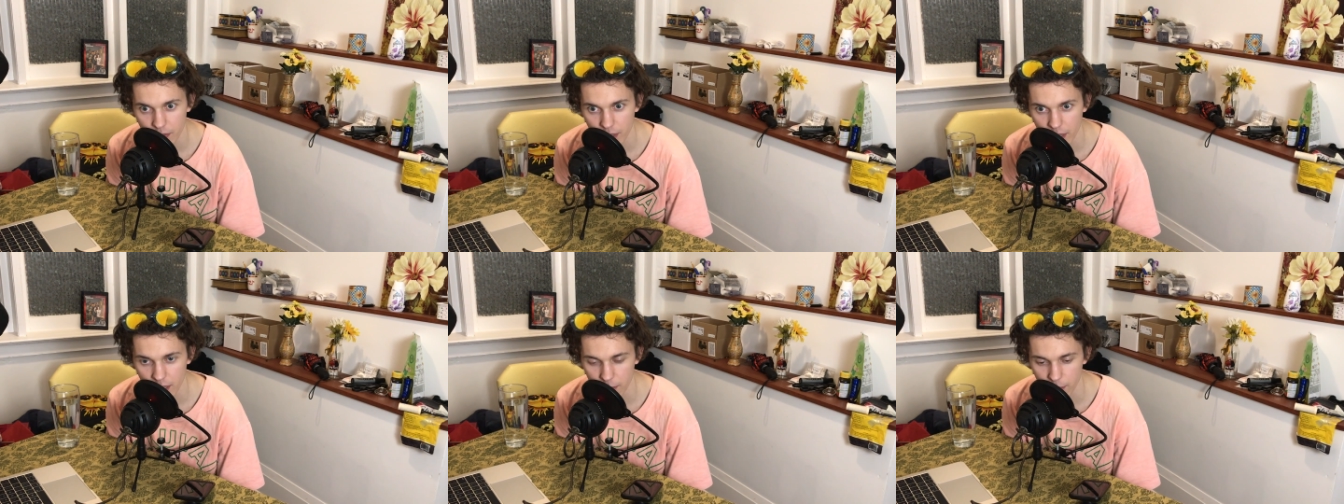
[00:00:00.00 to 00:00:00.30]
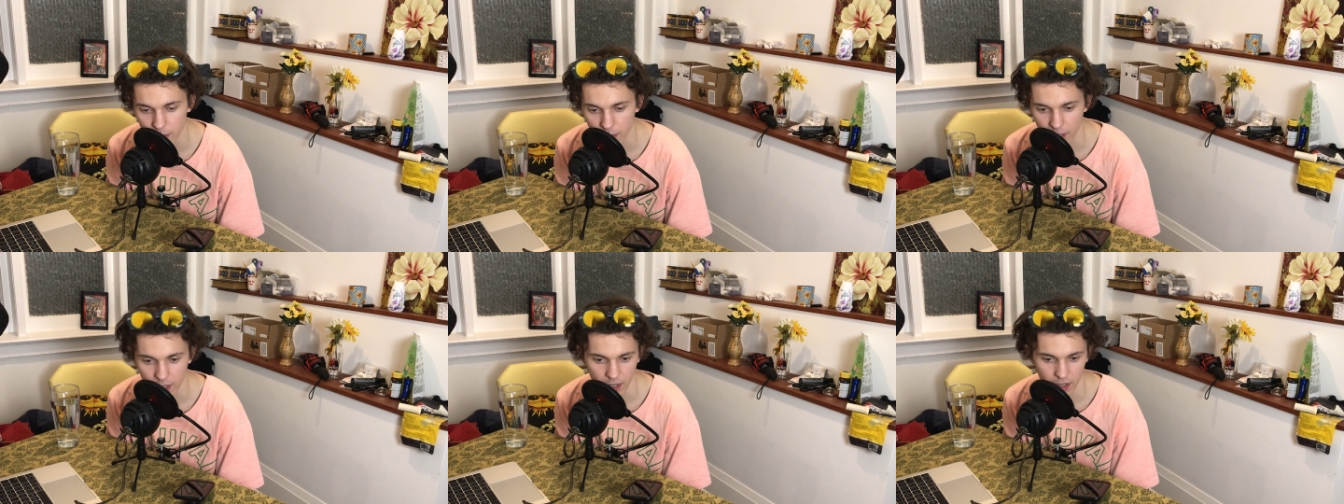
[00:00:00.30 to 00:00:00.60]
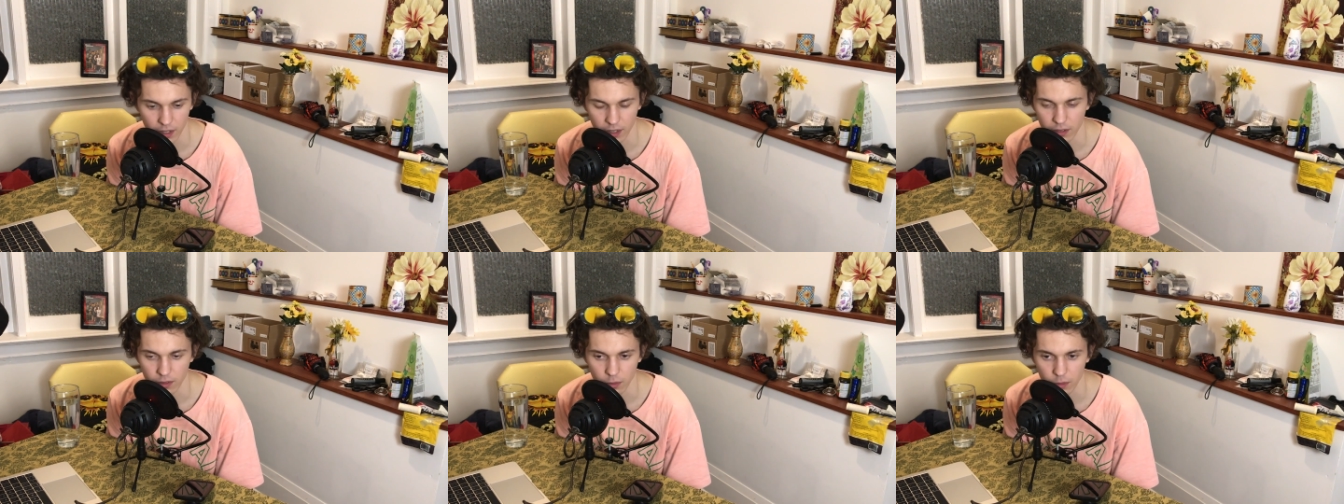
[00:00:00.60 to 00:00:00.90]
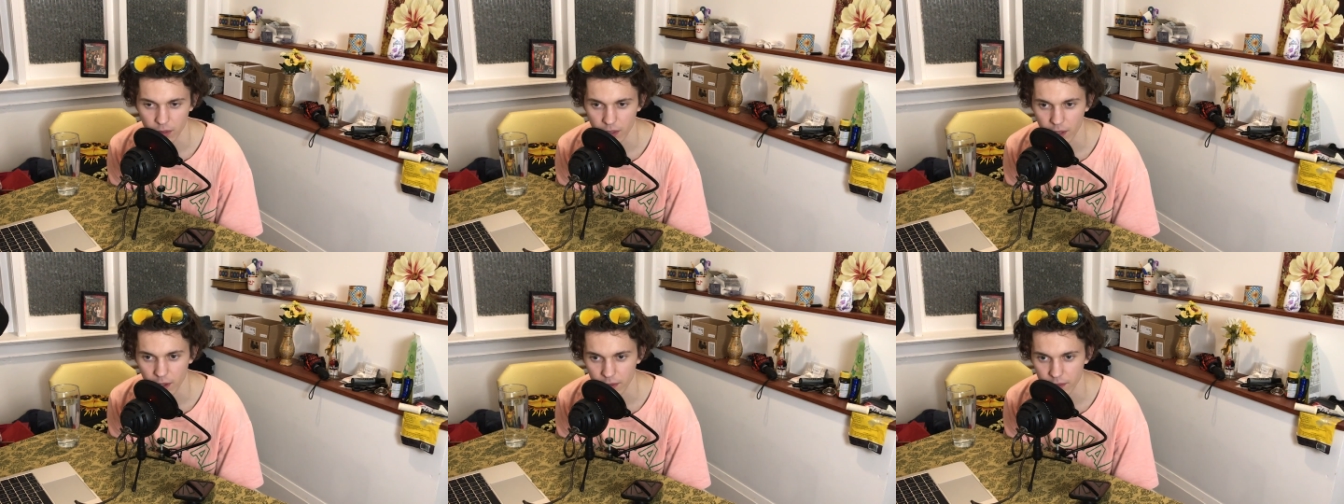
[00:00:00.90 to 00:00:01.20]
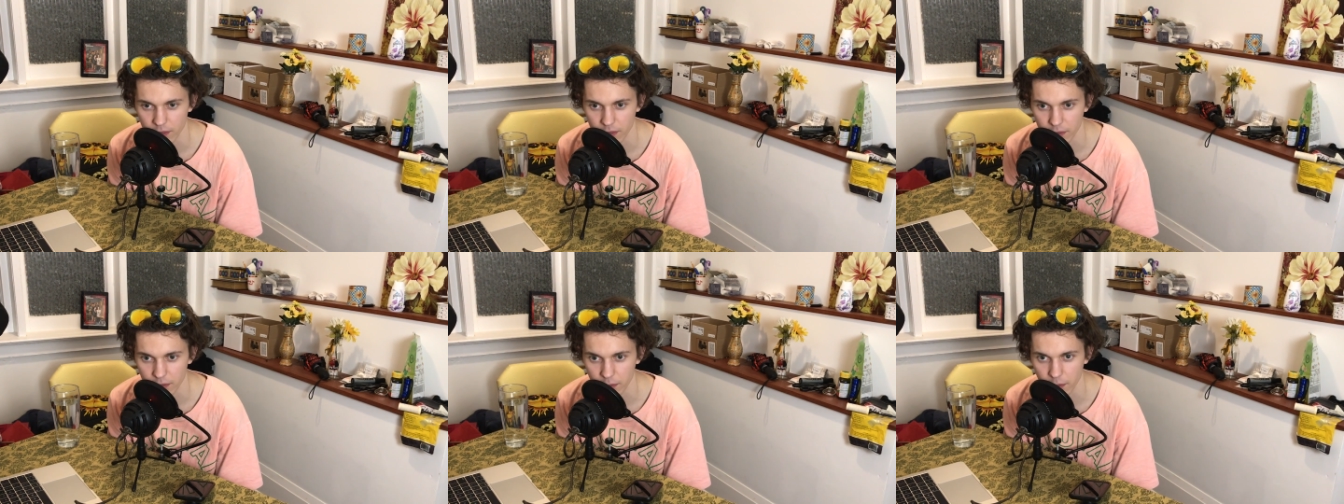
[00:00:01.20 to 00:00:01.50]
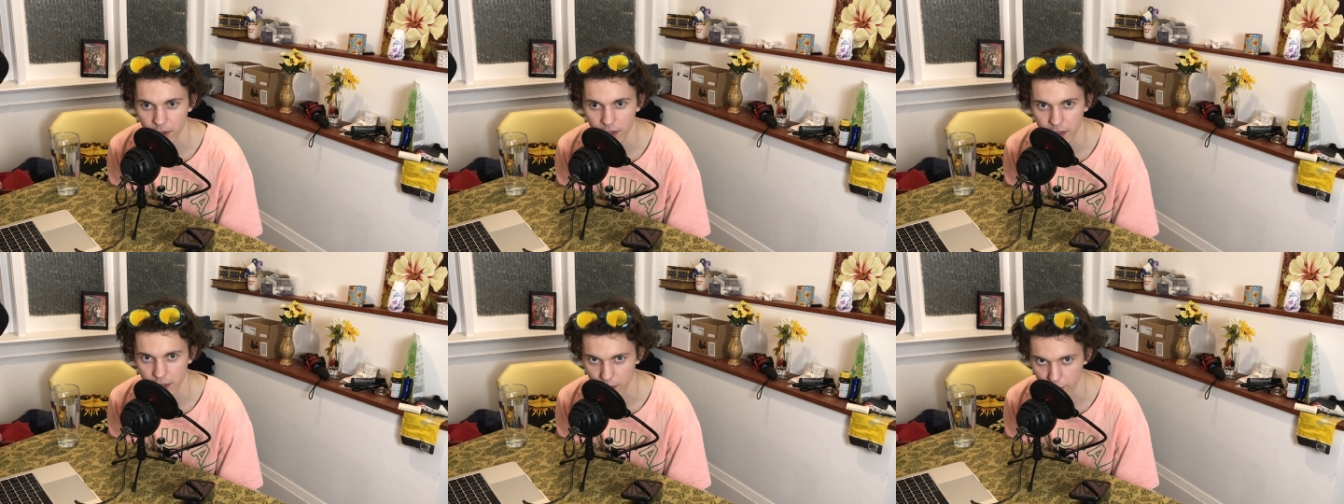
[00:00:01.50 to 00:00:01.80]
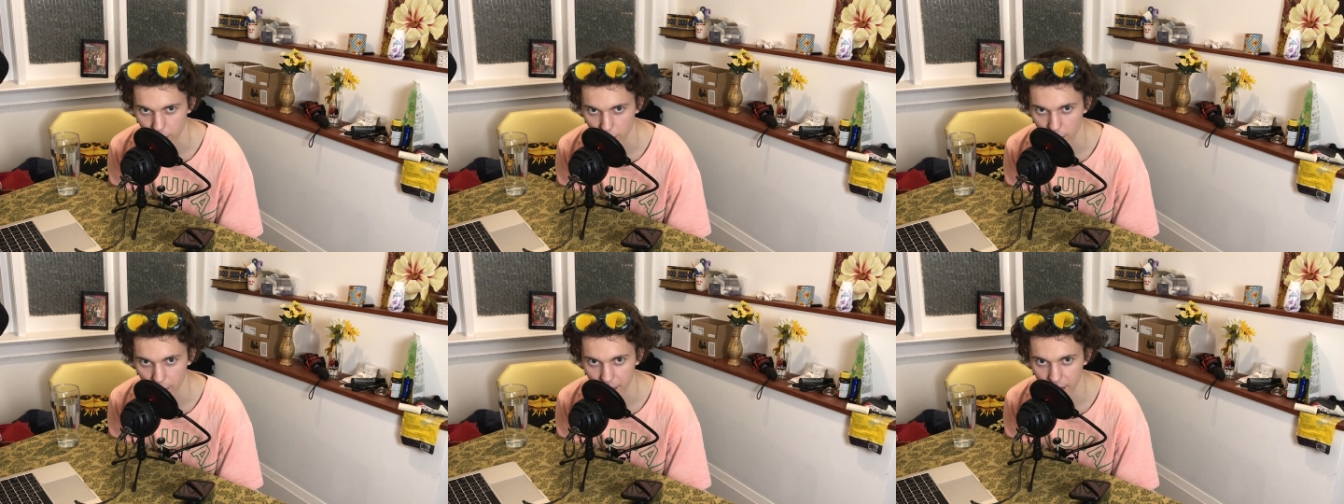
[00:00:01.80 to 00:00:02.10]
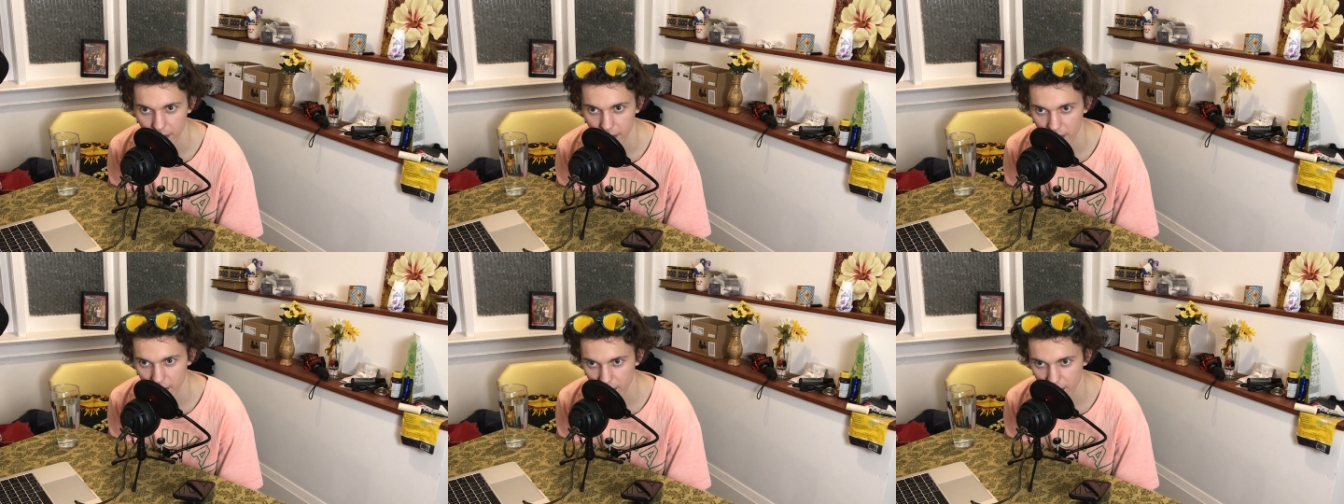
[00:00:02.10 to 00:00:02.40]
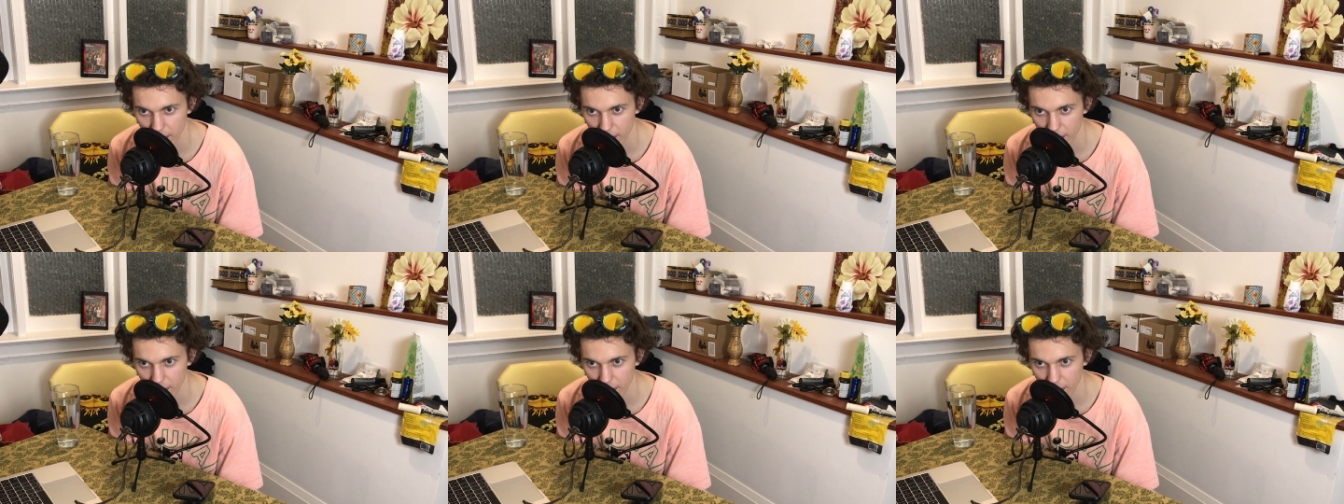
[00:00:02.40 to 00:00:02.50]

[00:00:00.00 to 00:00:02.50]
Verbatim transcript: And you'd be like, oh, well, that didn't do anything for me.